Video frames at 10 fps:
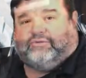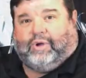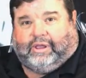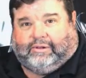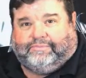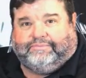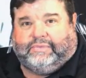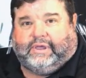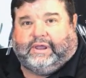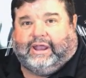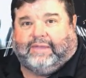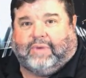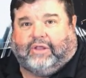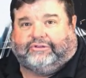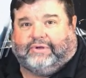as well. Late
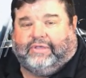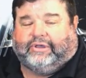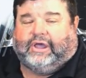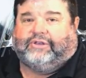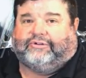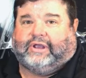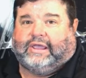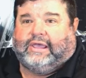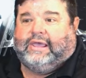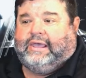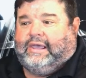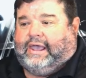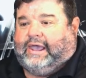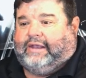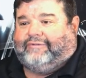models around the country.
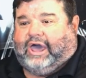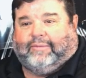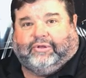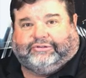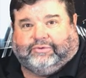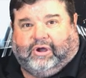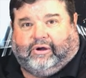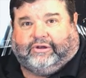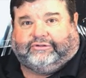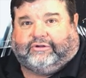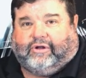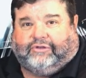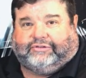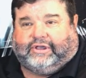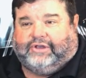And I've got them on some cars
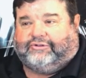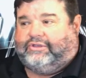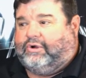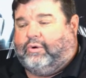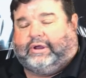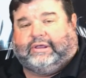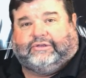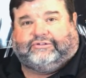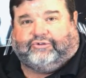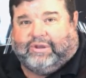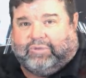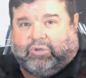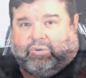across the country. They're working extremely